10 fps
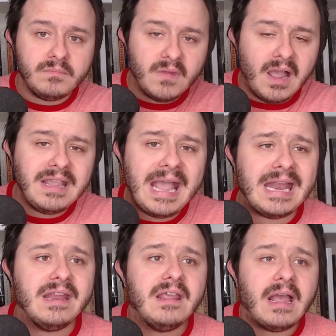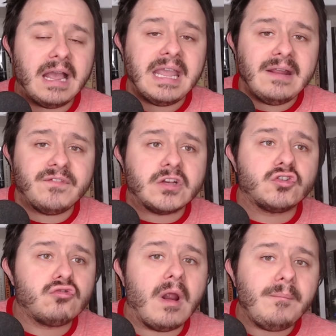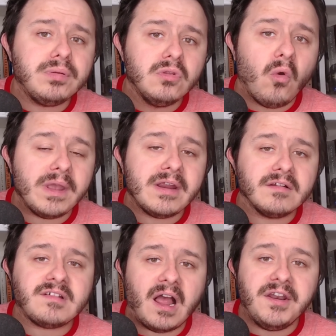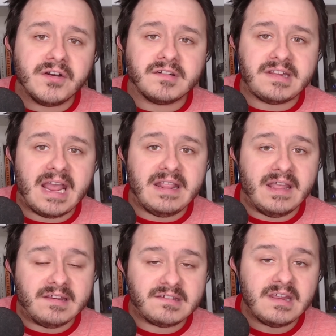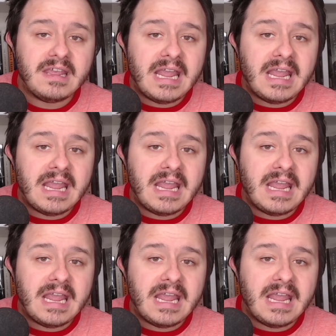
Again, again, if the Trump lawyers understand this,